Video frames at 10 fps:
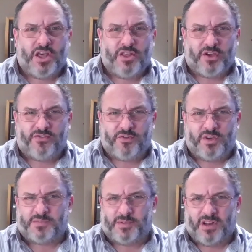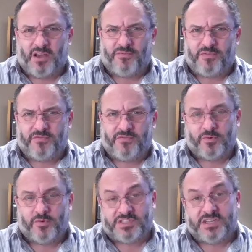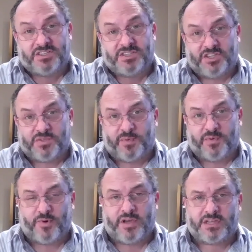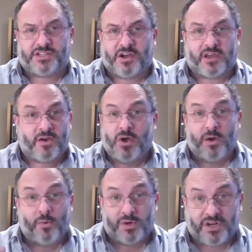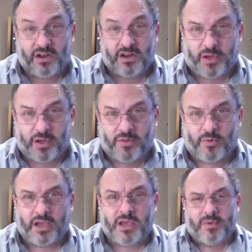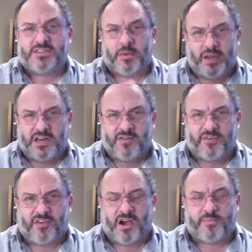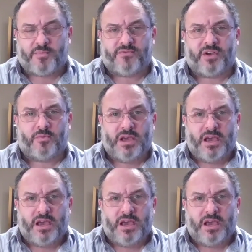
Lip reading: Those few years between like 54 and 60, just before he hit Psycho, which I love, by the way, but it's a completely different type of film.